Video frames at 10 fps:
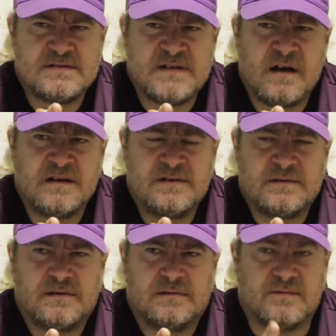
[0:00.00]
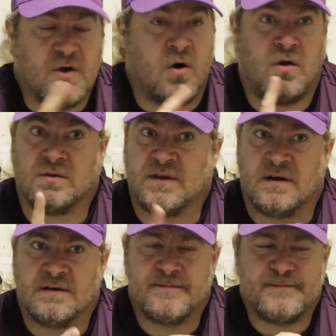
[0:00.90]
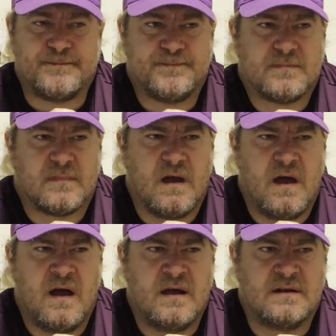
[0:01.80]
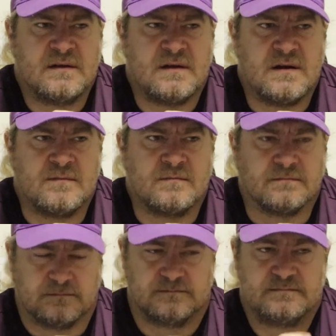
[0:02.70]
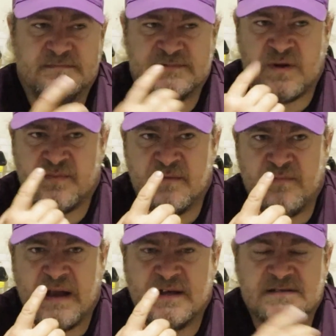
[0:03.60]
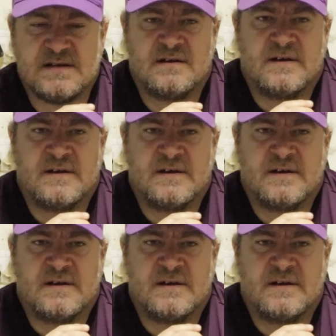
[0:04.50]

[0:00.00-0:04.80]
Tongue, the whole tongue, and top of the palate